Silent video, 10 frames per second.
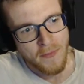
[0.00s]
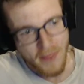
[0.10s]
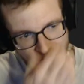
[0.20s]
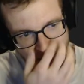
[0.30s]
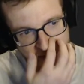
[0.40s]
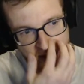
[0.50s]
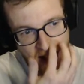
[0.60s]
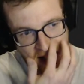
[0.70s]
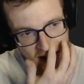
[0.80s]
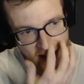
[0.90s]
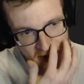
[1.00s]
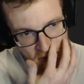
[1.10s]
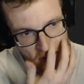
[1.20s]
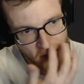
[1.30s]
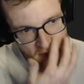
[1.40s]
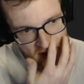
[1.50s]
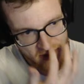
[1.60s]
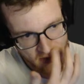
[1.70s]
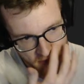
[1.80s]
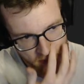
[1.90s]
Yes, I like to call
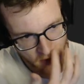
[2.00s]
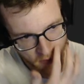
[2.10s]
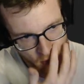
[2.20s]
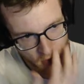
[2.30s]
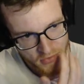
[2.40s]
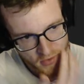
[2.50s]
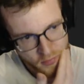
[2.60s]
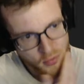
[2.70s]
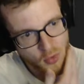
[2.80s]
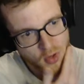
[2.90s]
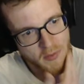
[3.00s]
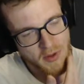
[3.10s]
myself the Bob Ross of programming,